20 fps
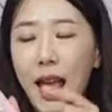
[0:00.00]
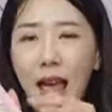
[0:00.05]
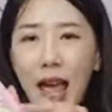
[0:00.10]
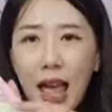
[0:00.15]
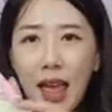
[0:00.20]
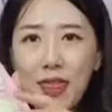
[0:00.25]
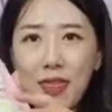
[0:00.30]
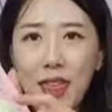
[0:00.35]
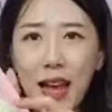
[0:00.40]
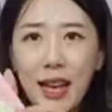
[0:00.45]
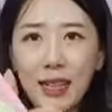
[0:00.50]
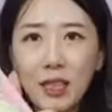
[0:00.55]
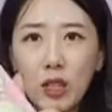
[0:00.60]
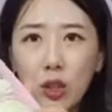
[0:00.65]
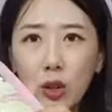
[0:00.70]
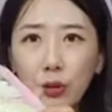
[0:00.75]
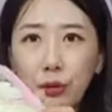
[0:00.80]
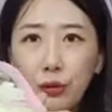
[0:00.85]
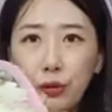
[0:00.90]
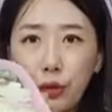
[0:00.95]
and that's
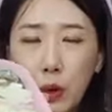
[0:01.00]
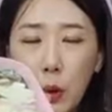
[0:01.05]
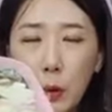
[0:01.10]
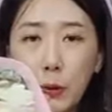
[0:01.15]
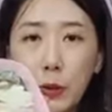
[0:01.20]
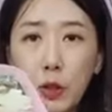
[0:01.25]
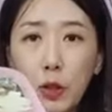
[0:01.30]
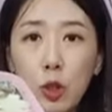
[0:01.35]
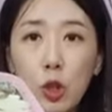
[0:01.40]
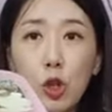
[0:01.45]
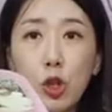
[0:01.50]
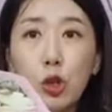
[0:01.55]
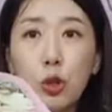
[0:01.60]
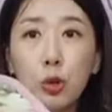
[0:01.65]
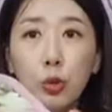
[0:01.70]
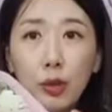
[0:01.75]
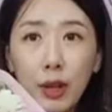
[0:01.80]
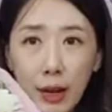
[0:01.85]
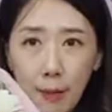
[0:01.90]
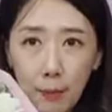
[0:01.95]
the frozen
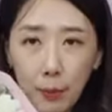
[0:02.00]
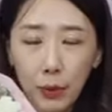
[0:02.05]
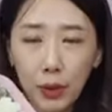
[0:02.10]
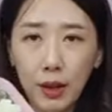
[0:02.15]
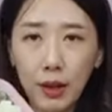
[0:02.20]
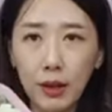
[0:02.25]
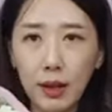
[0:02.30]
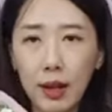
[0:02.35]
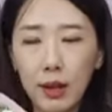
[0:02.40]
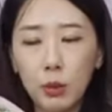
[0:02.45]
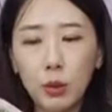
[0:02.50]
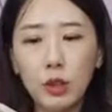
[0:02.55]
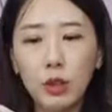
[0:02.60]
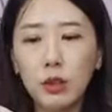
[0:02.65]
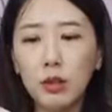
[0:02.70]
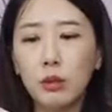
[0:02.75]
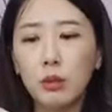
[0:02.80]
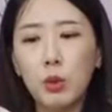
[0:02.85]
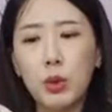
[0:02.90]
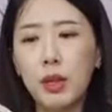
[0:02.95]
shrimp that I
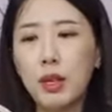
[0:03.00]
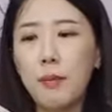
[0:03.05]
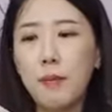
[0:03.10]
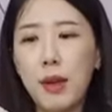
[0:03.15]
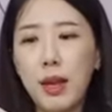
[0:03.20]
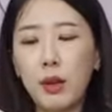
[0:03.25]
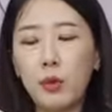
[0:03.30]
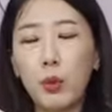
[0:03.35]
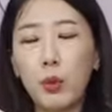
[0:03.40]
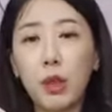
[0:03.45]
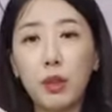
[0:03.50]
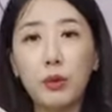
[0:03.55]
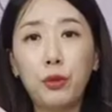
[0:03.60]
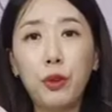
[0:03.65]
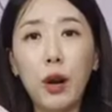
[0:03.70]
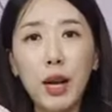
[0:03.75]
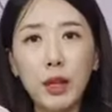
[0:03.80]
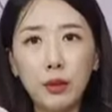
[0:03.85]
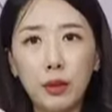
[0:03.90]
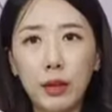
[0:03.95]
will want to make with the
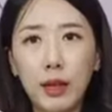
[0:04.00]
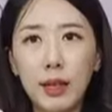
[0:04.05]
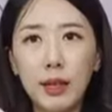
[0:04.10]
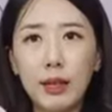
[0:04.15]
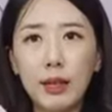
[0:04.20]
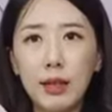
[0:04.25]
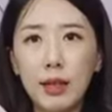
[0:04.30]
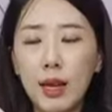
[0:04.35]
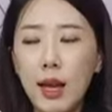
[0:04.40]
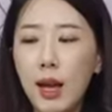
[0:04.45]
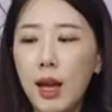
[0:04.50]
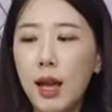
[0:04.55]
fried rice.